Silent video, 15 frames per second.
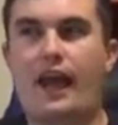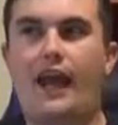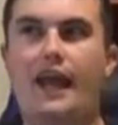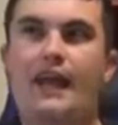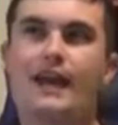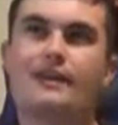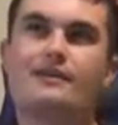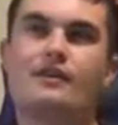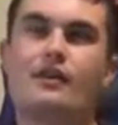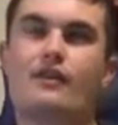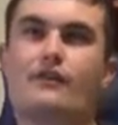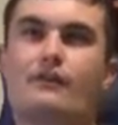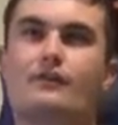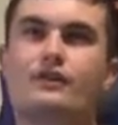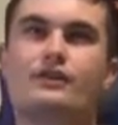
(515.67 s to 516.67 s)
and
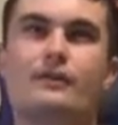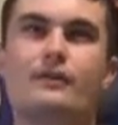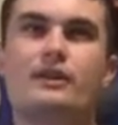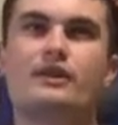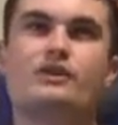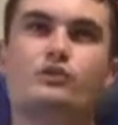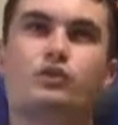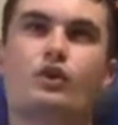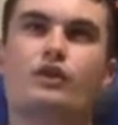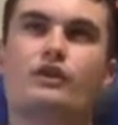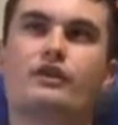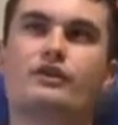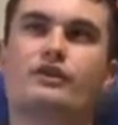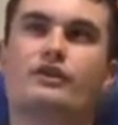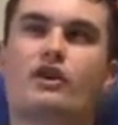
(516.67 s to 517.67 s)
some of these
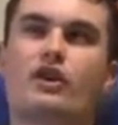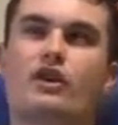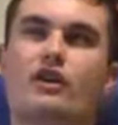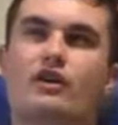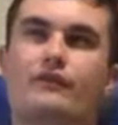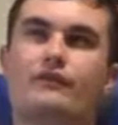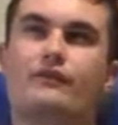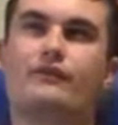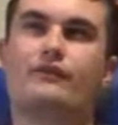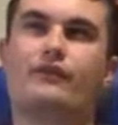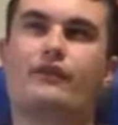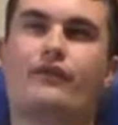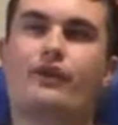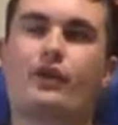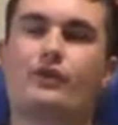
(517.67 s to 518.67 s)
words are
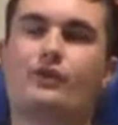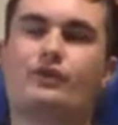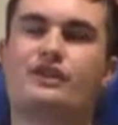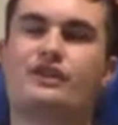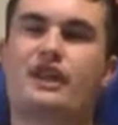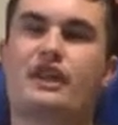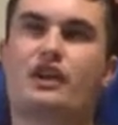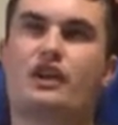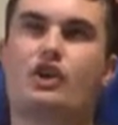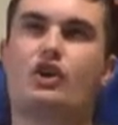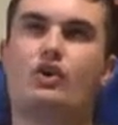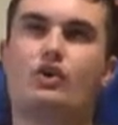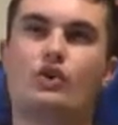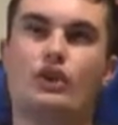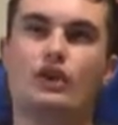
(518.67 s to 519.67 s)
those that
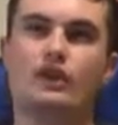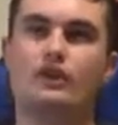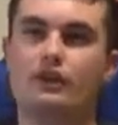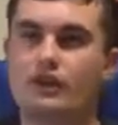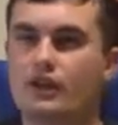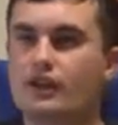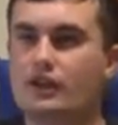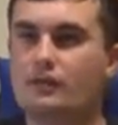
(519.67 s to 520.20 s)
could